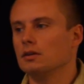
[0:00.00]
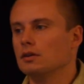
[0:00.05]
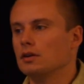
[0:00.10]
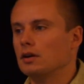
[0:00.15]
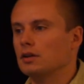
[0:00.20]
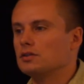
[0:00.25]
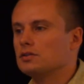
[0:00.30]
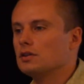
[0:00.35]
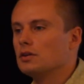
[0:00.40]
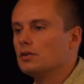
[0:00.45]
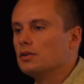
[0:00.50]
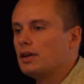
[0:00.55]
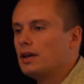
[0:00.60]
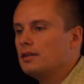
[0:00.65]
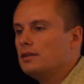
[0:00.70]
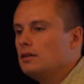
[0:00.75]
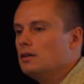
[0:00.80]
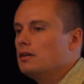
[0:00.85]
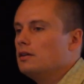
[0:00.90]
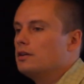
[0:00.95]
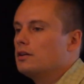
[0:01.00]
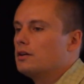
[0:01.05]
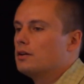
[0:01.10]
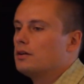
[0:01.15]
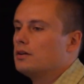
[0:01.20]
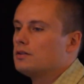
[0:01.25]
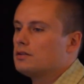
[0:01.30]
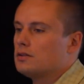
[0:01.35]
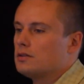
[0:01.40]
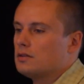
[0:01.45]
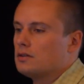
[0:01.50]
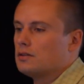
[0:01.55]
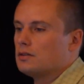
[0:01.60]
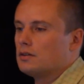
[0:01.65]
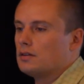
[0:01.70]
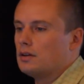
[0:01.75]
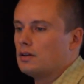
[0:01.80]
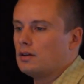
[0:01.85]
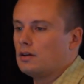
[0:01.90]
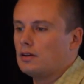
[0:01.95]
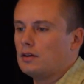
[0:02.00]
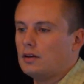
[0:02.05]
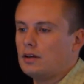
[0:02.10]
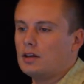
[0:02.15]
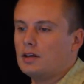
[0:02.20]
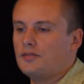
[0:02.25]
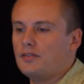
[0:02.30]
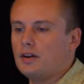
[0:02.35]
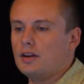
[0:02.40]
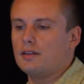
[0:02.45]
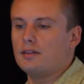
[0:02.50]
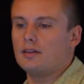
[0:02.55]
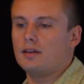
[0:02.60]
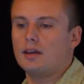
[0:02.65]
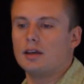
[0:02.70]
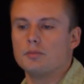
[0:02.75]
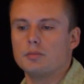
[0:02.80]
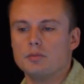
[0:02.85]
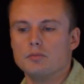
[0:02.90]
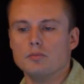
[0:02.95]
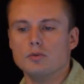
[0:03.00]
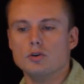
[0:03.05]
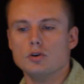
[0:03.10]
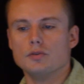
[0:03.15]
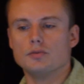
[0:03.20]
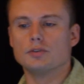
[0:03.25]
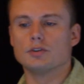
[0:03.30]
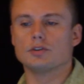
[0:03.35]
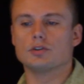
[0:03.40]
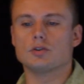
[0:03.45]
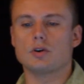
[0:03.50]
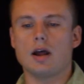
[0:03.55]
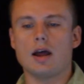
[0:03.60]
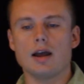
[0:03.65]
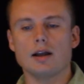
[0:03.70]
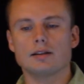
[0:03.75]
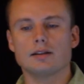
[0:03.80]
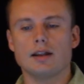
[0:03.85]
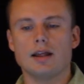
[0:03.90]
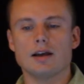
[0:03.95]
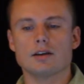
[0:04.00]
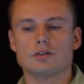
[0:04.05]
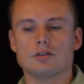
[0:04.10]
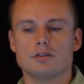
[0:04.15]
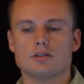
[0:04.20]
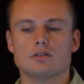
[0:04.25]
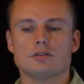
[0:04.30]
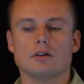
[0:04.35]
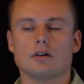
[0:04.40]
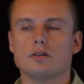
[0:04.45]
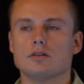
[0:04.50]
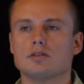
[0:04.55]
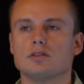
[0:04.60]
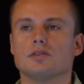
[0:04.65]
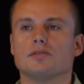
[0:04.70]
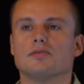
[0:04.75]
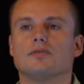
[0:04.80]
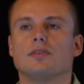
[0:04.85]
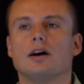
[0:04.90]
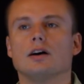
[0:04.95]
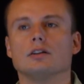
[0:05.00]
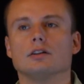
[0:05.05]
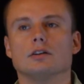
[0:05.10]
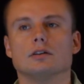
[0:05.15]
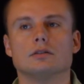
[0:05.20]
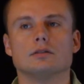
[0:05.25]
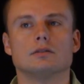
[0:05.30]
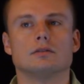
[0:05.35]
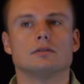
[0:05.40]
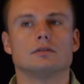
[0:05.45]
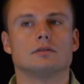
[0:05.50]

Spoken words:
Right? So the idea here is if anything can be moved or dragged, it actually starts to follow